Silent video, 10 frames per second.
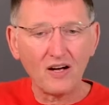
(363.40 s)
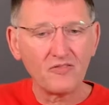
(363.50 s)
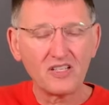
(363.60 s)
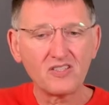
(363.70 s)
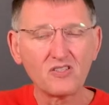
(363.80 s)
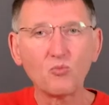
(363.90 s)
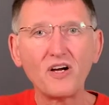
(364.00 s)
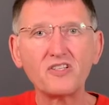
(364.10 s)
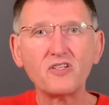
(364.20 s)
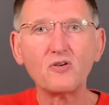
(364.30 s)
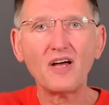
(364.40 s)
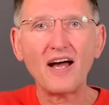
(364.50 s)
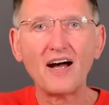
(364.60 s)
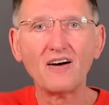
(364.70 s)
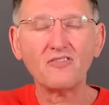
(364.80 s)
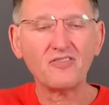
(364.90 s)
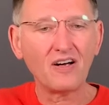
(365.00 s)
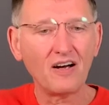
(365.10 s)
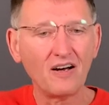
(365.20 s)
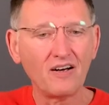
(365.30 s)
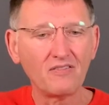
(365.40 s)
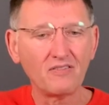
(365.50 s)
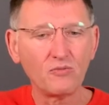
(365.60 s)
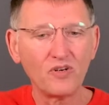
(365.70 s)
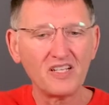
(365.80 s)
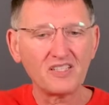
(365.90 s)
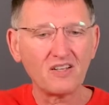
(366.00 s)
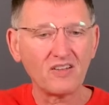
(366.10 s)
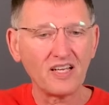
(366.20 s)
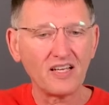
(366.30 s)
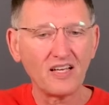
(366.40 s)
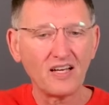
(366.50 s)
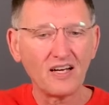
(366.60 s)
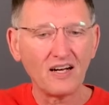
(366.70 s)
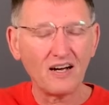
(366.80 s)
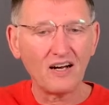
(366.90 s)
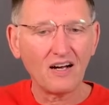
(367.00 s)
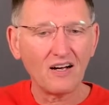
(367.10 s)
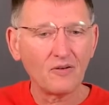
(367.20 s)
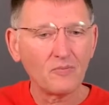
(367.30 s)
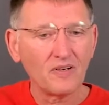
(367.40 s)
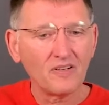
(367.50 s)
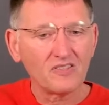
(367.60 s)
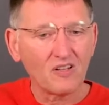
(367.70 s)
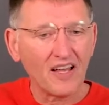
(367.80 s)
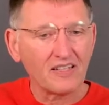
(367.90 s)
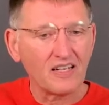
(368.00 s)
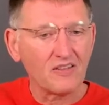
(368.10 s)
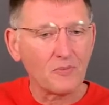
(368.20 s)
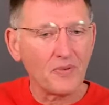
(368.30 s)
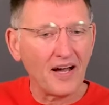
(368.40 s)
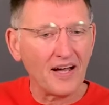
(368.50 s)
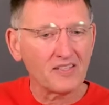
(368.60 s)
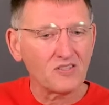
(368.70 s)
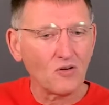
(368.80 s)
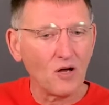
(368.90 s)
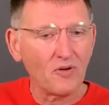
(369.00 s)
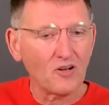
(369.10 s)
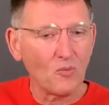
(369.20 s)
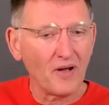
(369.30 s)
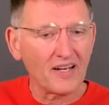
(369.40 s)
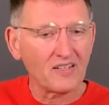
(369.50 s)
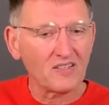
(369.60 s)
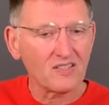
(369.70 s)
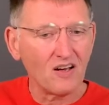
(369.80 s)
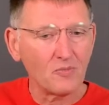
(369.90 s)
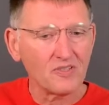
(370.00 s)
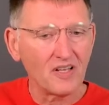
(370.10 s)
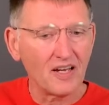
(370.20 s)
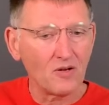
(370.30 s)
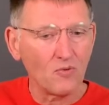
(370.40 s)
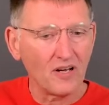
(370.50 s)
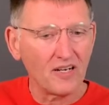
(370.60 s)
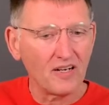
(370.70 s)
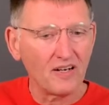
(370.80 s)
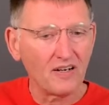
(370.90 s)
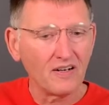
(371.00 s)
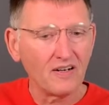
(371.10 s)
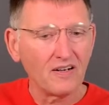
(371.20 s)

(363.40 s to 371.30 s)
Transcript: this is what you have recently selected in the past. So I'm going to go back to Psalms 91 here.